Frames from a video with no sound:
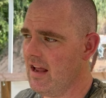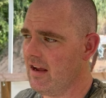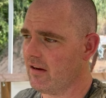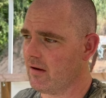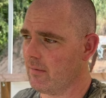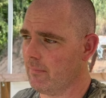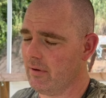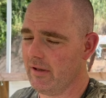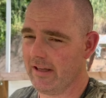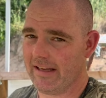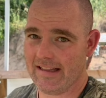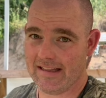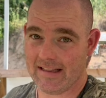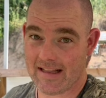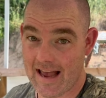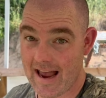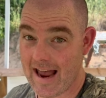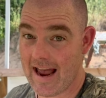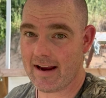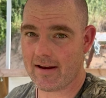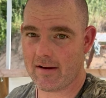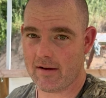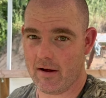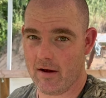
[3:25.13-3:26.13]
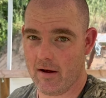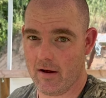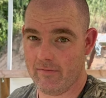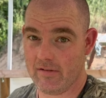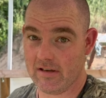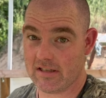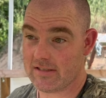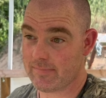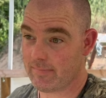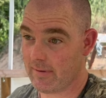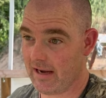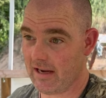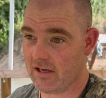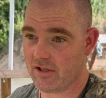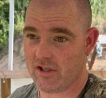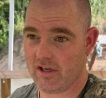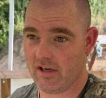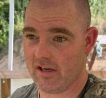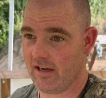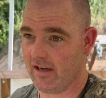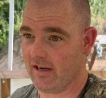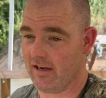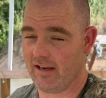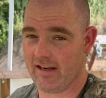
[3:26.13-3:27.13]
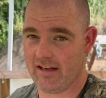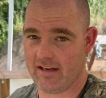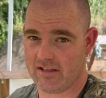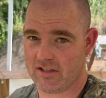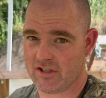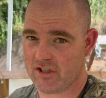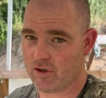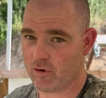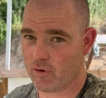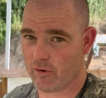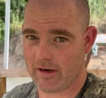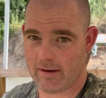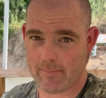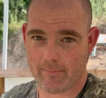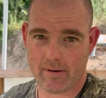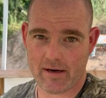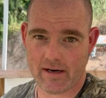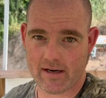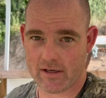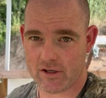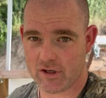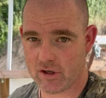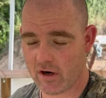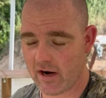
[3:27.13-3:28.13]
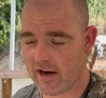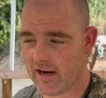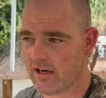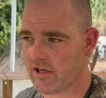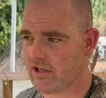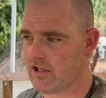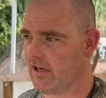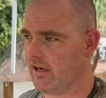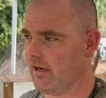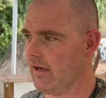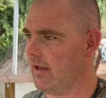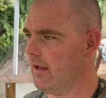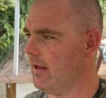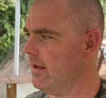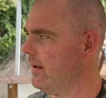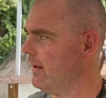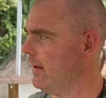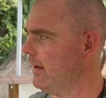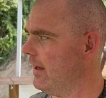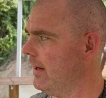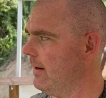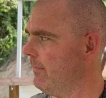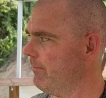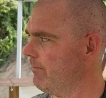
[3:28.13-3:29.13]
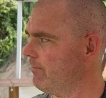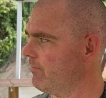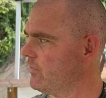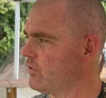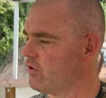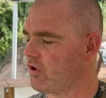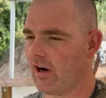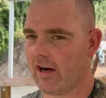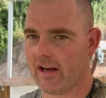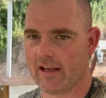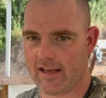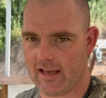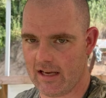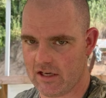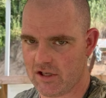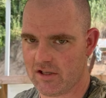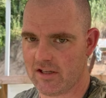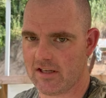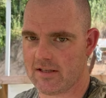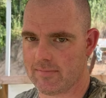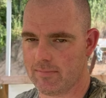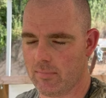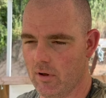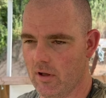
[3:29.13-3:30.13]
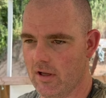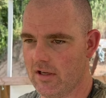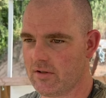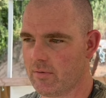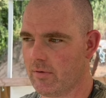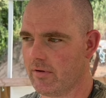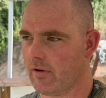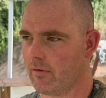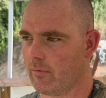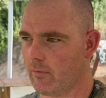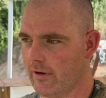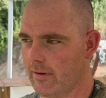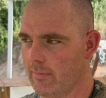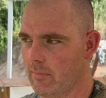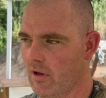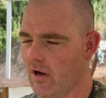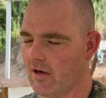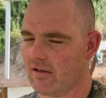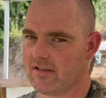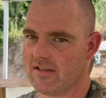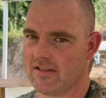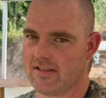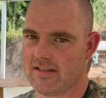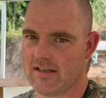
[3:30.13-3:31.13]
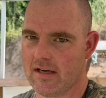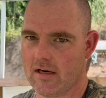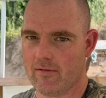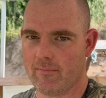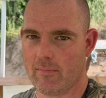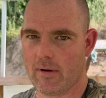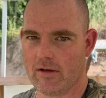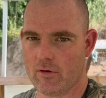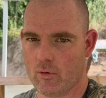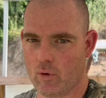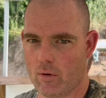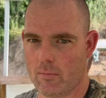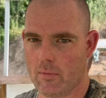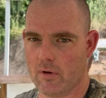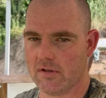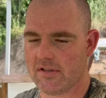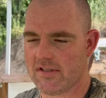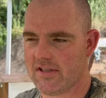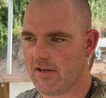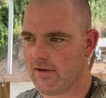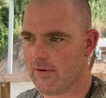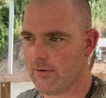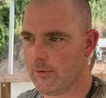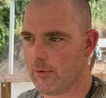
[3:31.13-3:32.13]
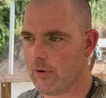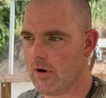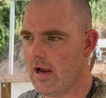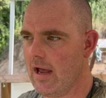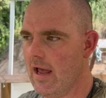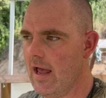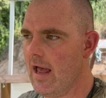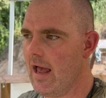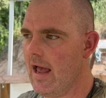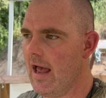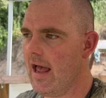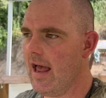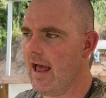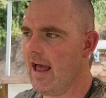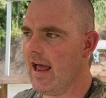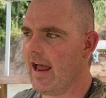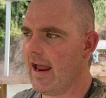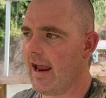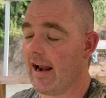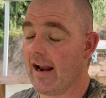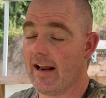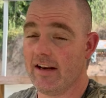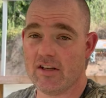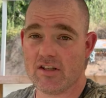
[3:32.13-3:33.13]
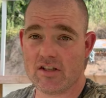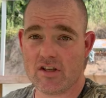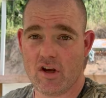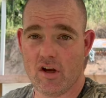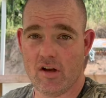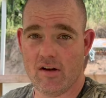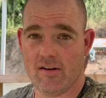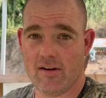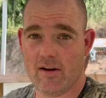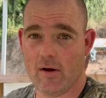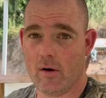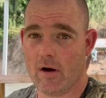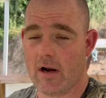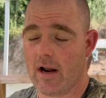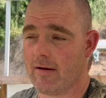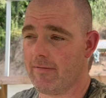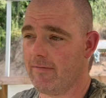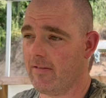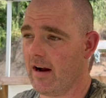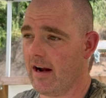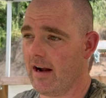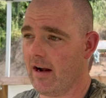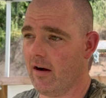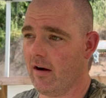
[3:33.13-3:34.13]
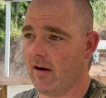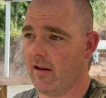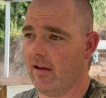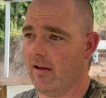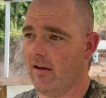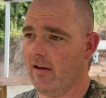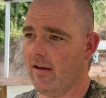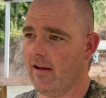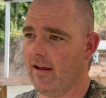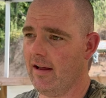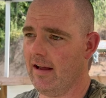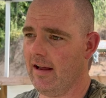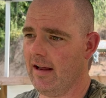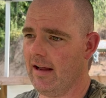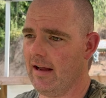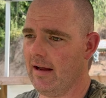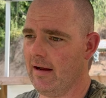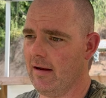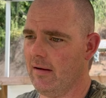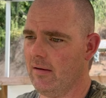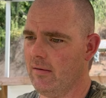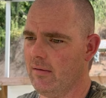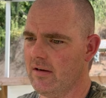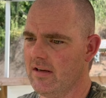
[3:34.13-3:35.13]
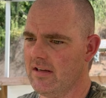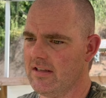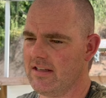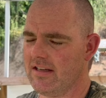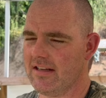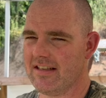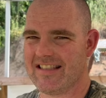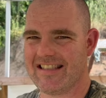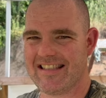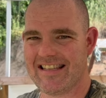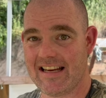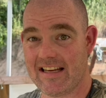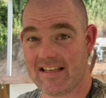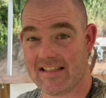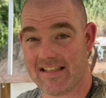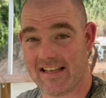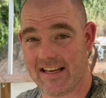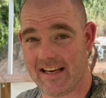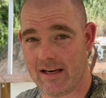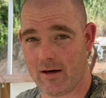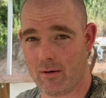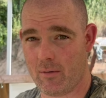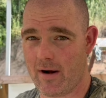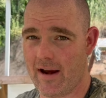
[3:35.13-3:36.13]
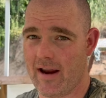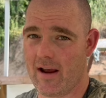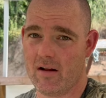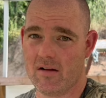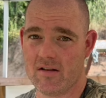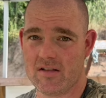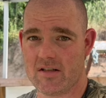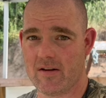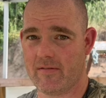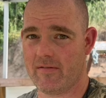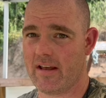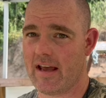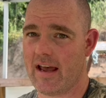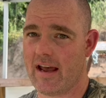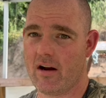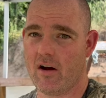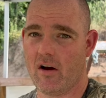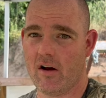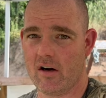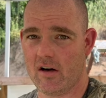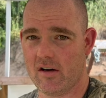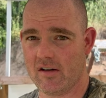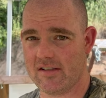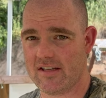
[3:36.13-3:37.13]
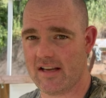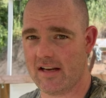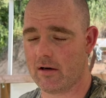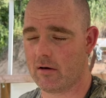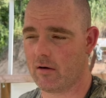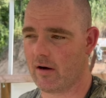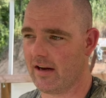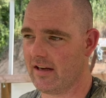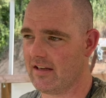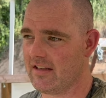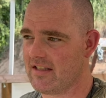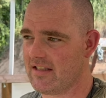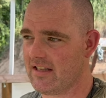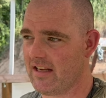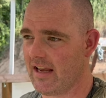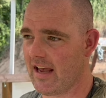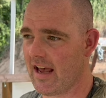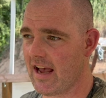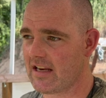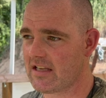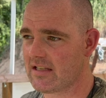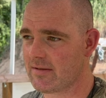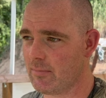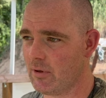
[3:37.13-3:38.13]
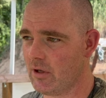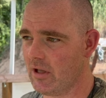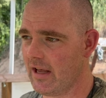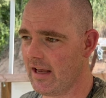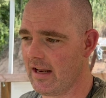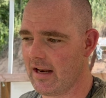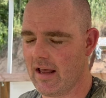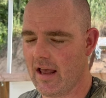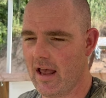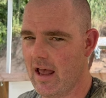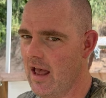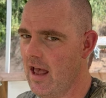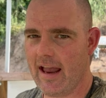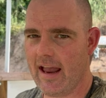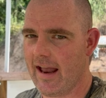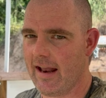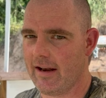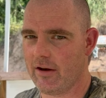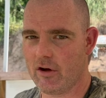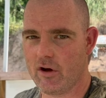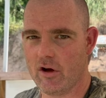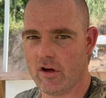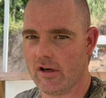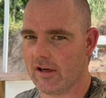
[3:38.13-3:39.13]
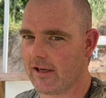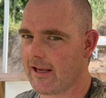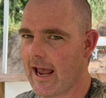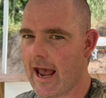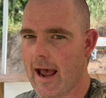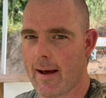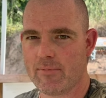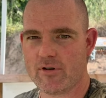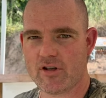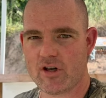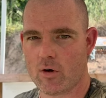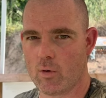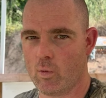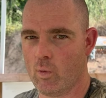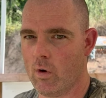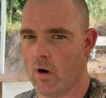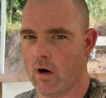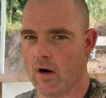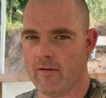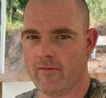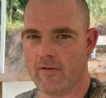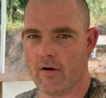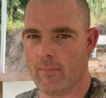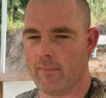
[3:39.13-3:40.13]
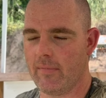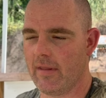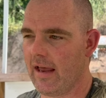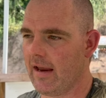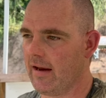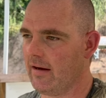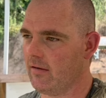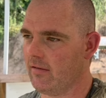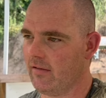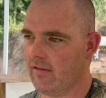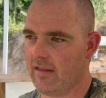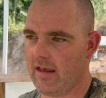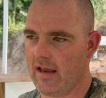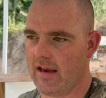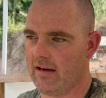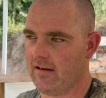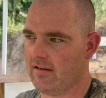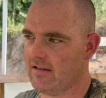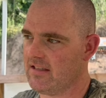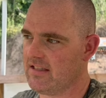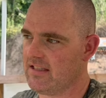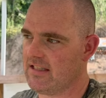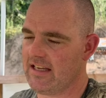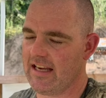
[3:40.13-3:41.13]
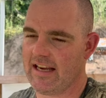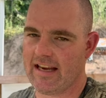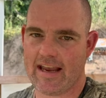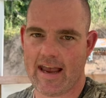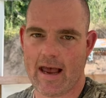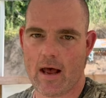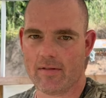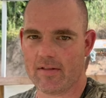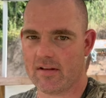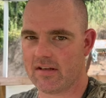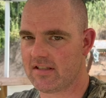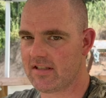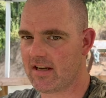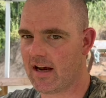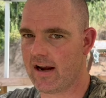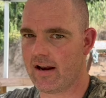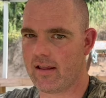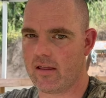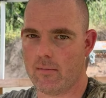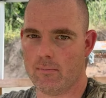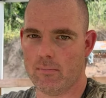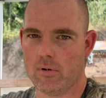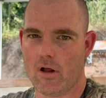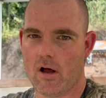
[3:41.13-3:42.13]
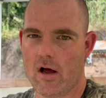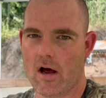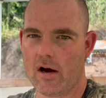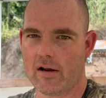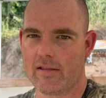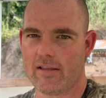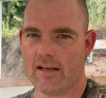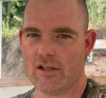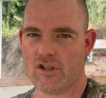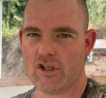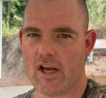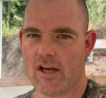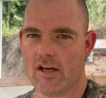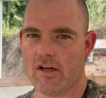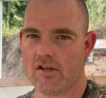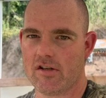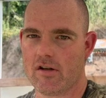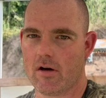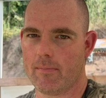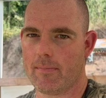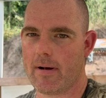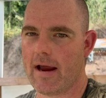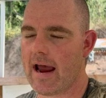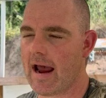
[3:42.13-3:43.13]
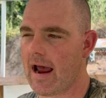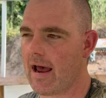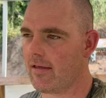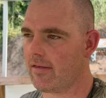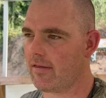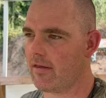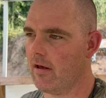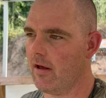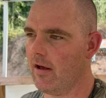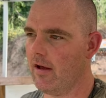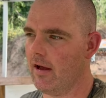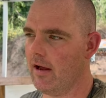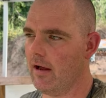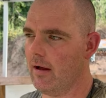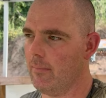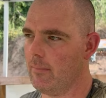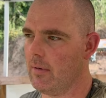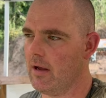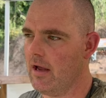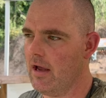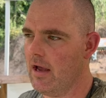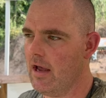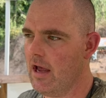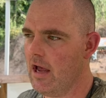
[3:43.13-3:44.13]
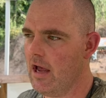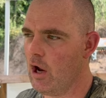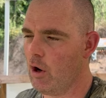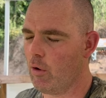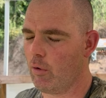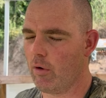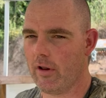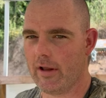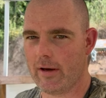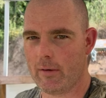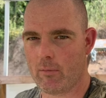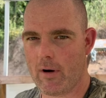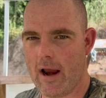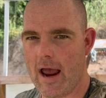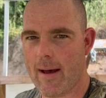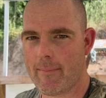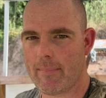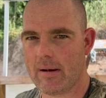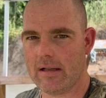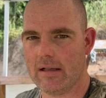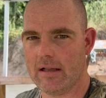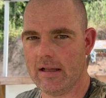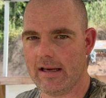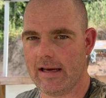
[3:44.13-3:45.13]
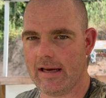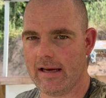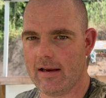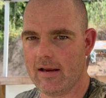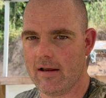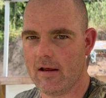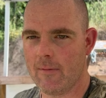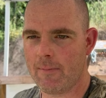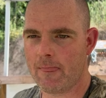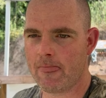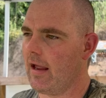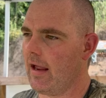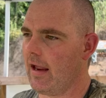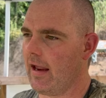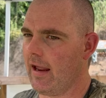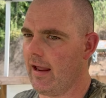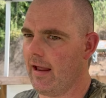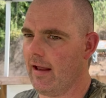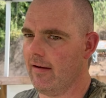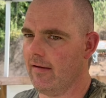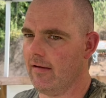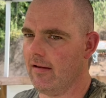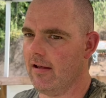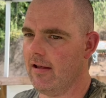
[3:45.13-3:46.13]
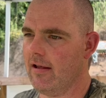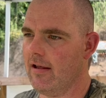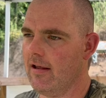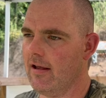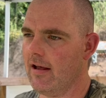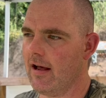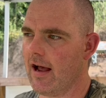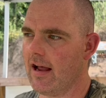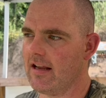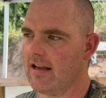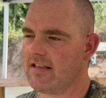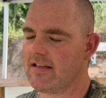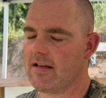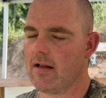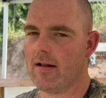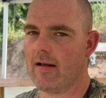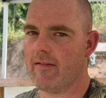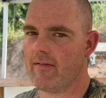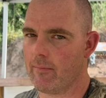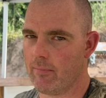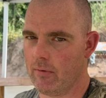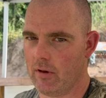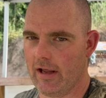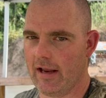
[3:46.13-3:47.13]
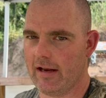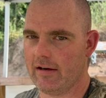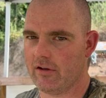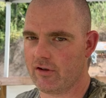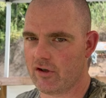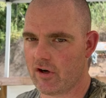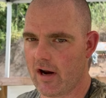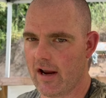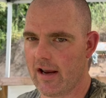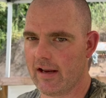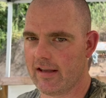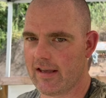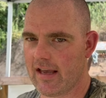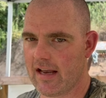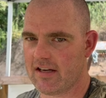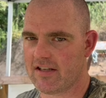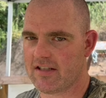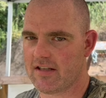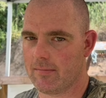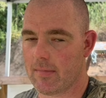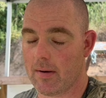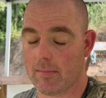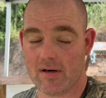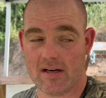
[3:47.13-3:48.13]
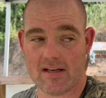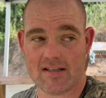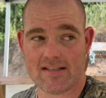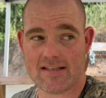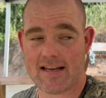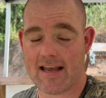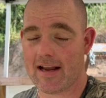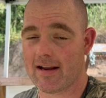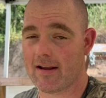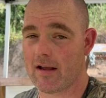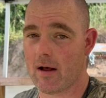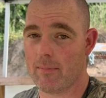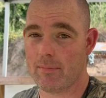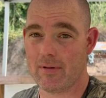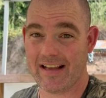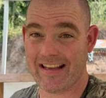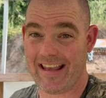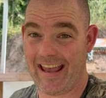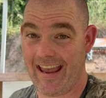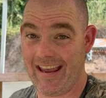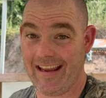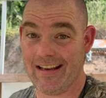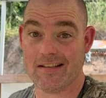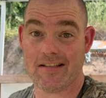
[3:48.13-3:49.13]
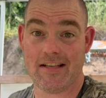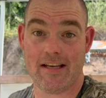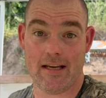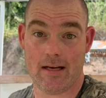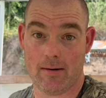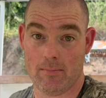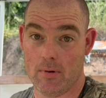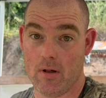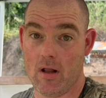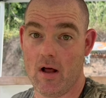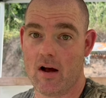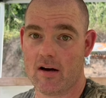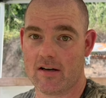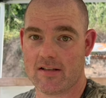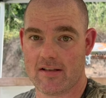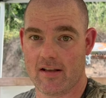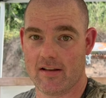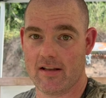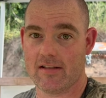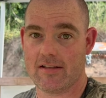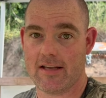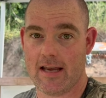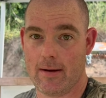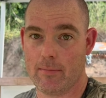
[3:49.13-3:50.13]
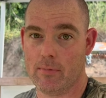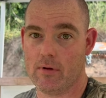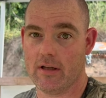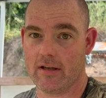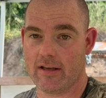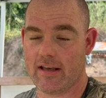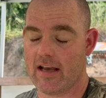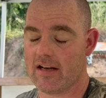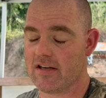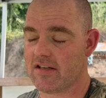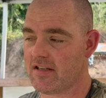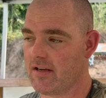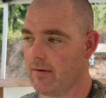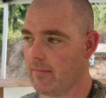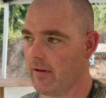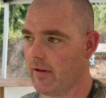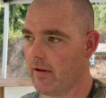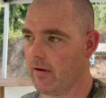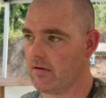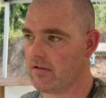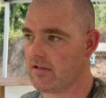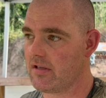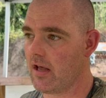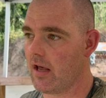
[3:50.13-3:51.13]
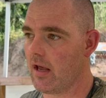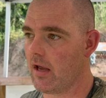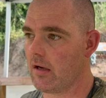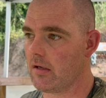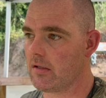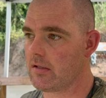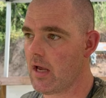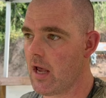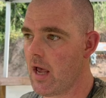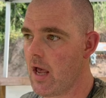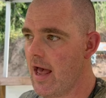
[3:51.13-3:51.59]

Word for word: complete lack of expansion and extreme penetration um, trying to catch these bullets with the three blocks instead of my normal two and I just couldn't do it. I fired uh, it 16 rounds of that 110 grain CX bullet and couldn't capture one of them. They they zing out the side of the block. They change their path um, really rapidly, and I still have a plan to try and catch some. I'm going to stack up like 18 blocks on the table and catch some of those things.